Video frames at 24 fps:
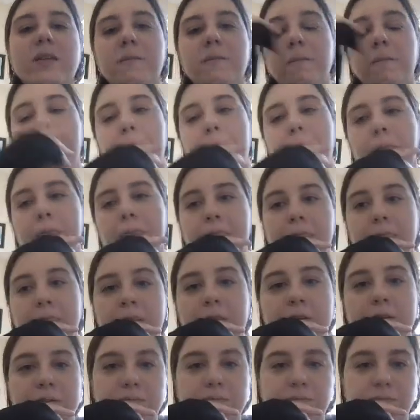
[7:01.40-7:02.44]

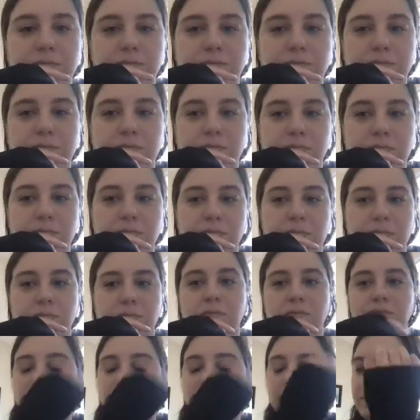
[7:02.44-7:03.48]

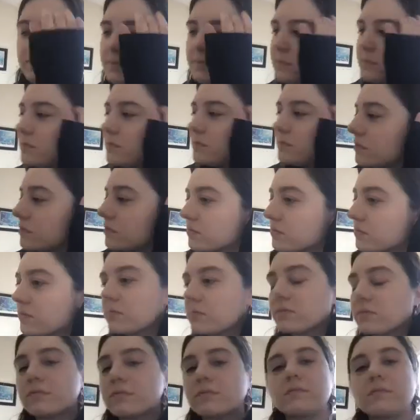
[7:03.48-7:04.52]

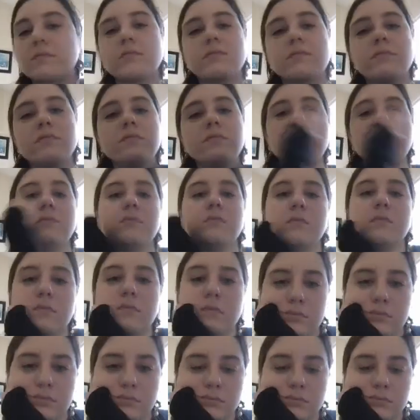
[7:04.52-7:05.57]

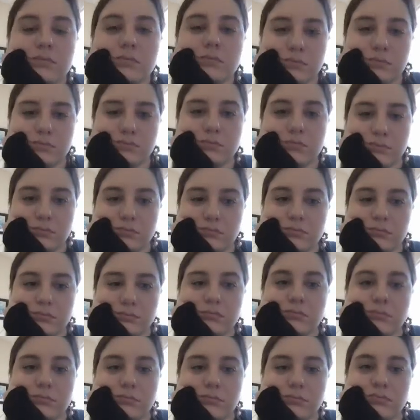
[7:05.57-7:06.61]

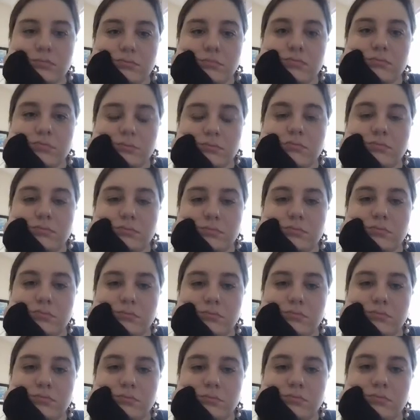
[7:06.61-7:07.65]

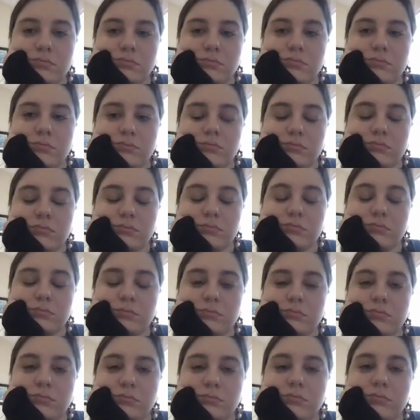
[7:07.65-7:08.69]

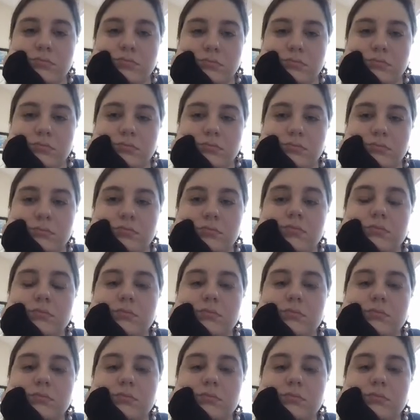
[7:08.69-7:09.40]
[no speech]